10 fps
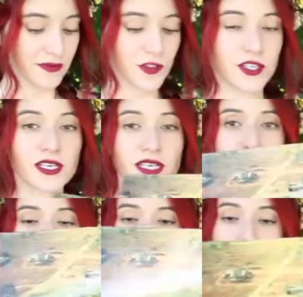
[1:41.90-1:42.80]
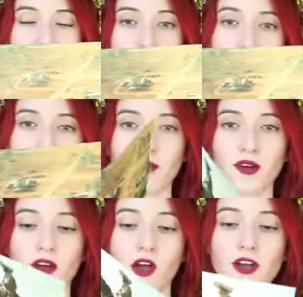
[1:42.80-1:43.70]
You're gonna need an image to
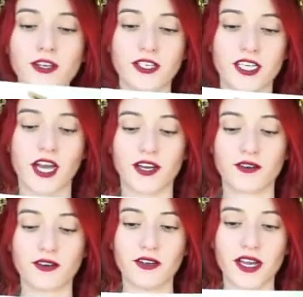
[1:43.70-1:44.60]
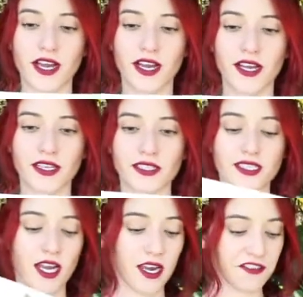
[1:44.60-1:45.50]
put on your tile,
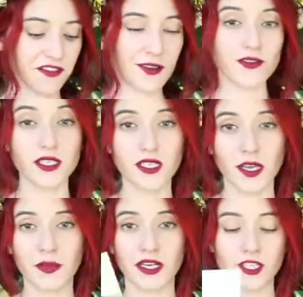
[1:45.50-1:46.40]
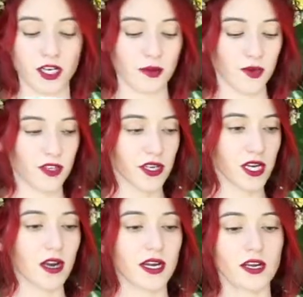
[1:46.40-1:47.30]
and I found this image in a book that I
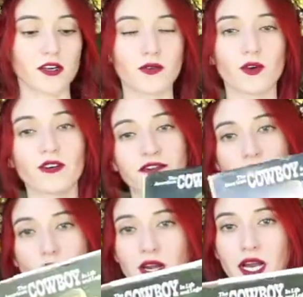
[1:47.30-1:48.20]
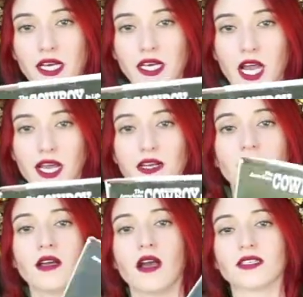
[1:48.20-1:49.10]
got at Goodwill for $1.99.
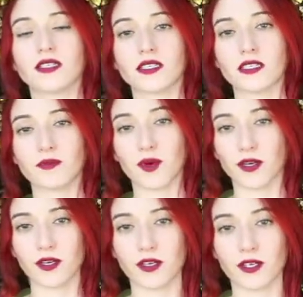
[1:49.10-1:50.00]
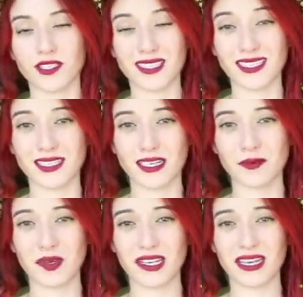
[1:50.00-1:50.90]
Since it's, a, uh, since it's gonna
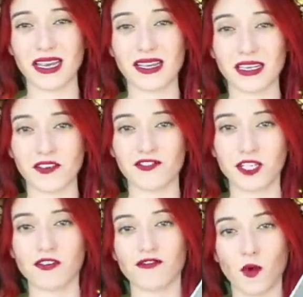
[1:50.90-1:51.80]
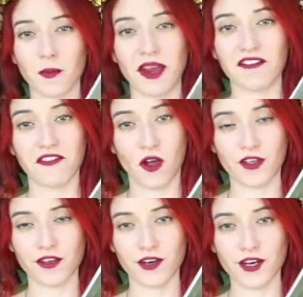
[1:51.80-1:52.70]
be a gift for my
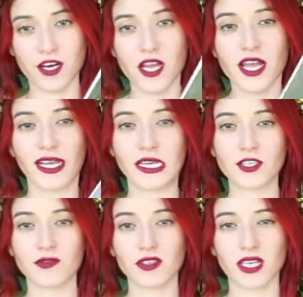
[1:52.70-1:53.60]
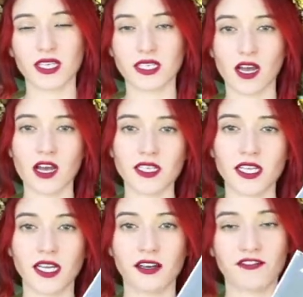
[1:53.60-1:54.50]
father, he's really into
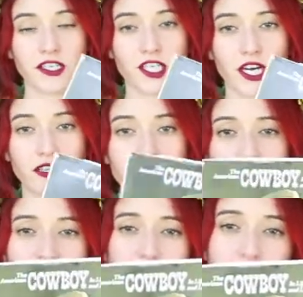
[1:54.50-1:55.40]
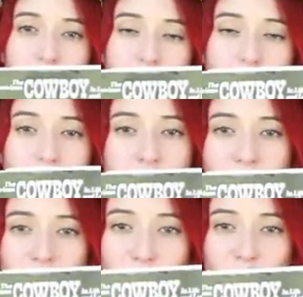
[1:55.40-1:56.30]
hunting and fishing, so I thought that this was
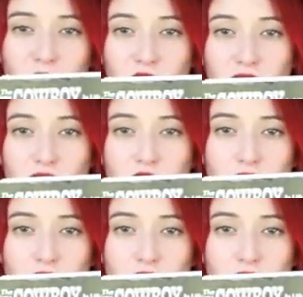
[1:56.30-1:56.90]
semi-appropriate.